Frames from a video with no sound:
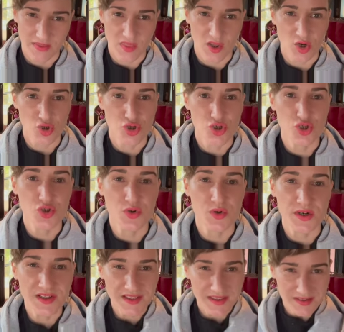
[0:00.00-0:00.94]
They're
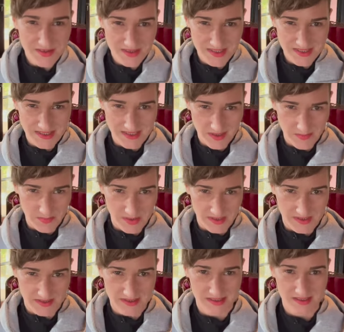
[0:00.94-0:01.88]
short little
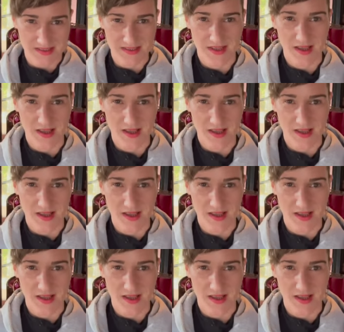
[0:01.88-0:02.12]
snippets